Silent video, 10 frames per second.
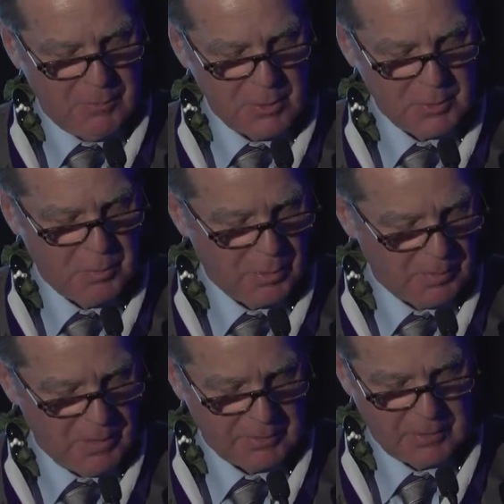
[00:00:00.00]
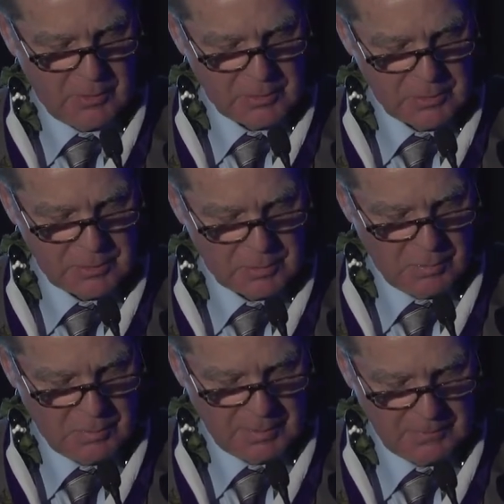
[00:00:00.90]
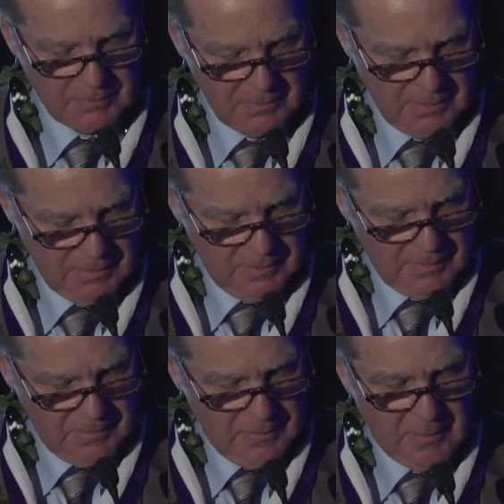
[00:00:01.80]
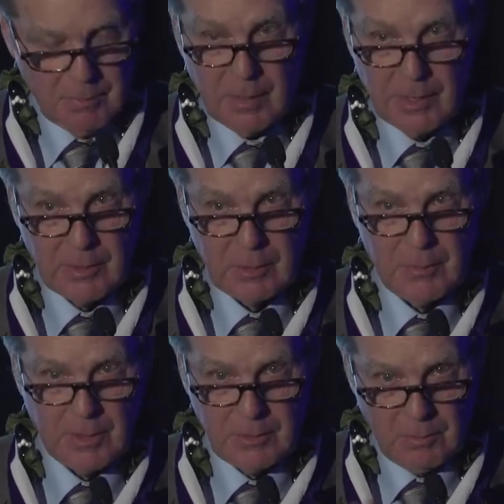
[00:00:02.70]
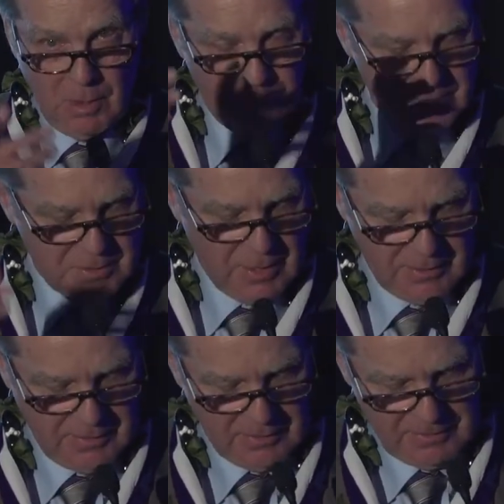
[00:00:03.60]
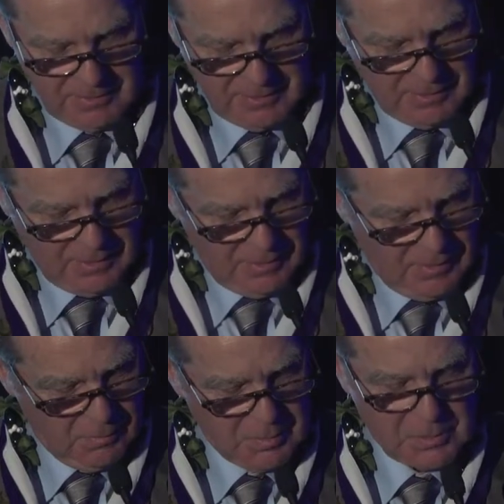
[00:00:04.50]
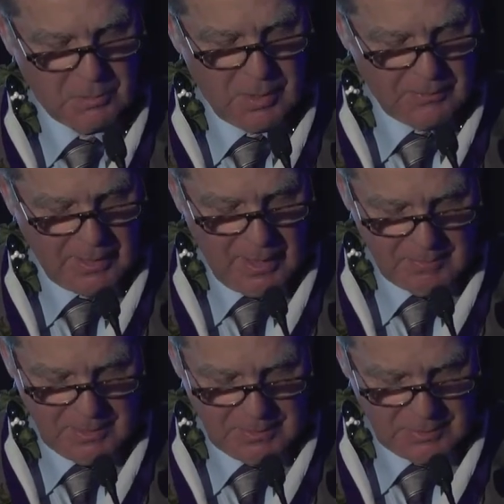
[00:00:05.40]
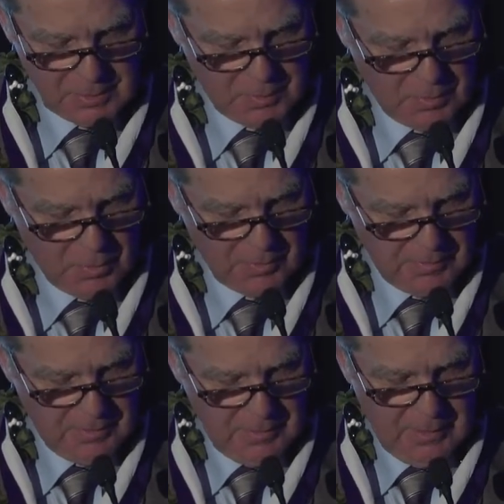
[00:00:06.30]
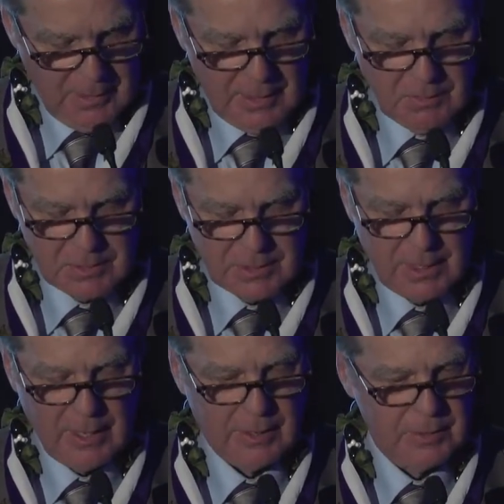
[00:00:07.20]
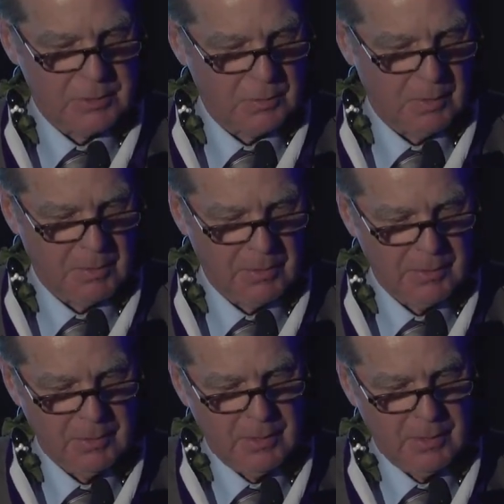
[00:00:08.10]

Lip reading: first book about the coaching of swimming. My younger brother, Rolf, is out here, was the one who got me into the sport. He was a talented swimmer